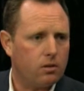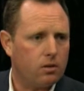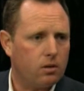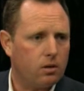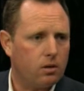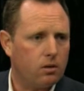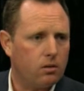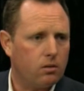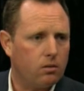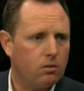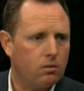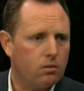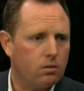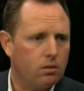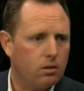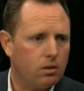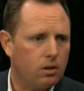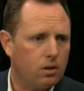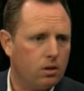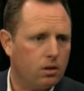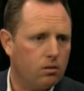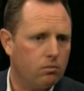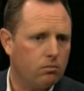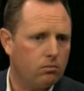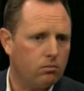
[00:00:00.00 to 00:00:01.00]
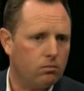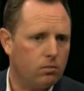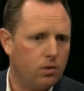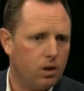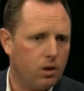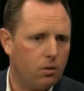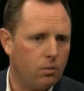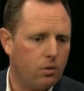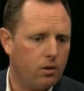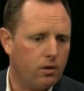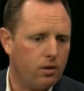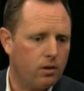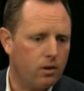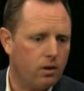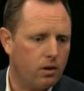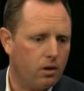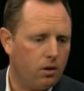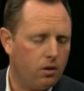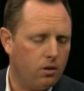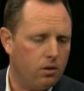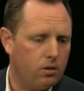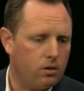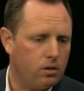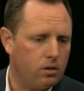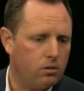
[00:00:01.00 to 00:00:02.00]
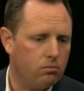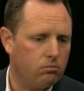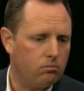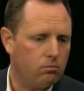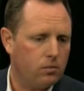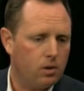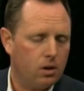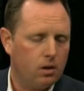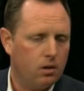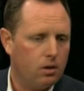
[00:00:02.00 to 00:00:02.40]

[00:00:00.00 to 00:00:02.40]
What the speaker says: So whether they're using